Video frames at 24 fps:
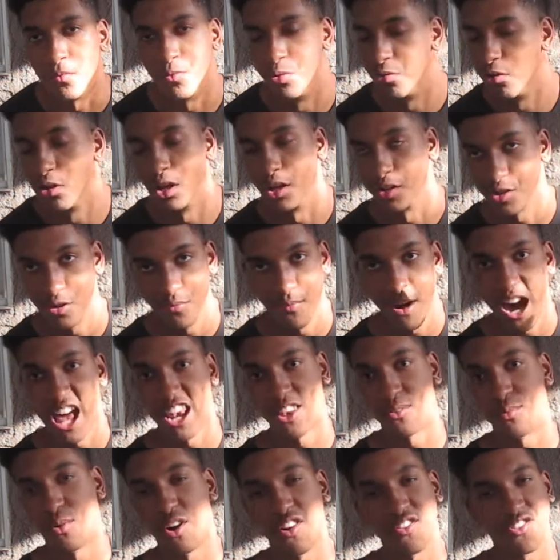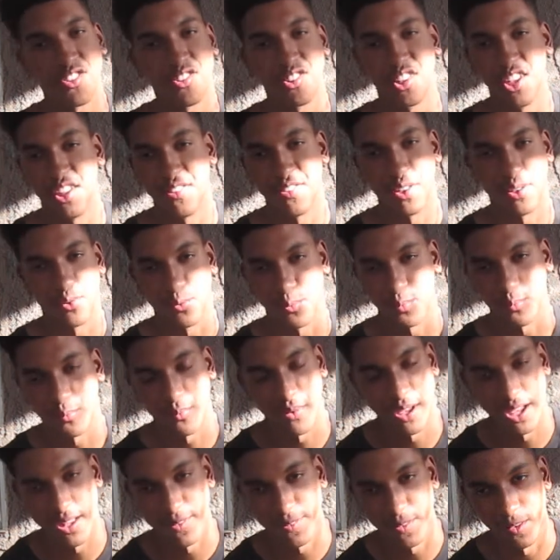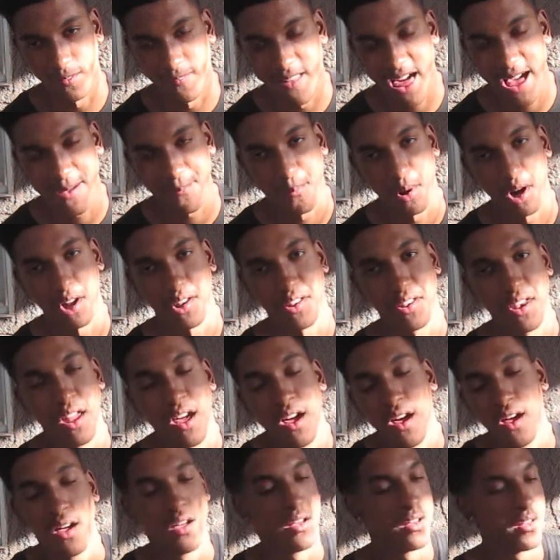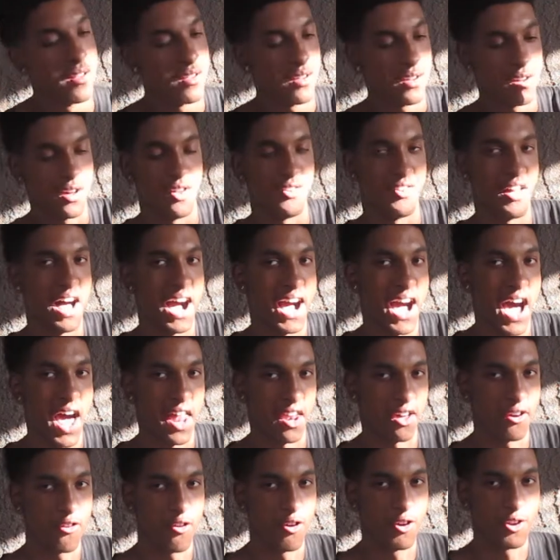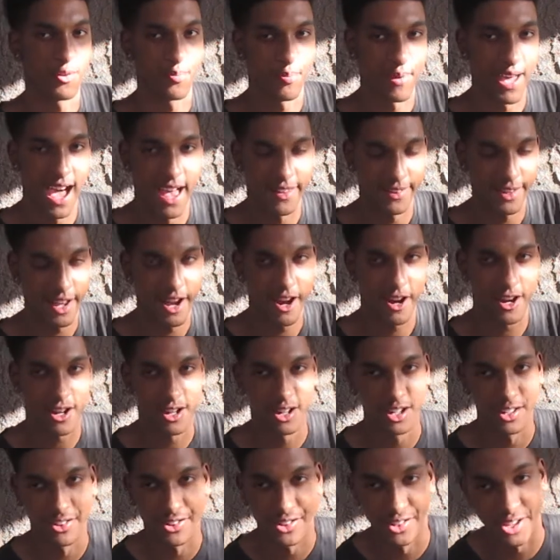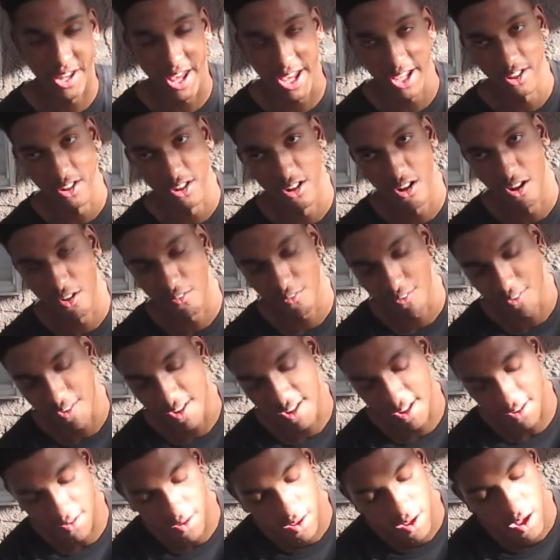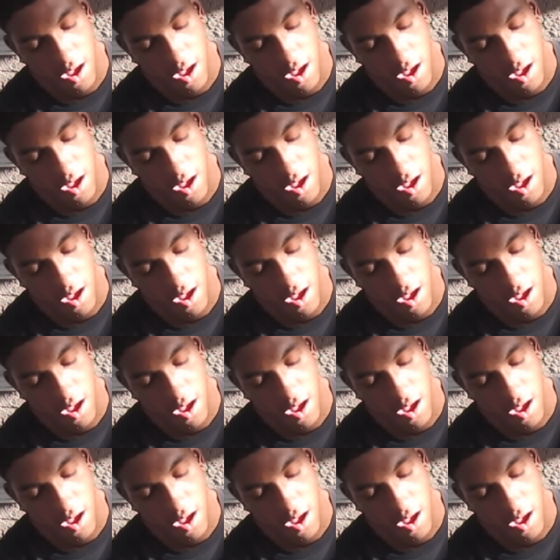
Look, you might as well just hit this, hit the like button because I got a crispy ass haircut today, you know what I'm saying?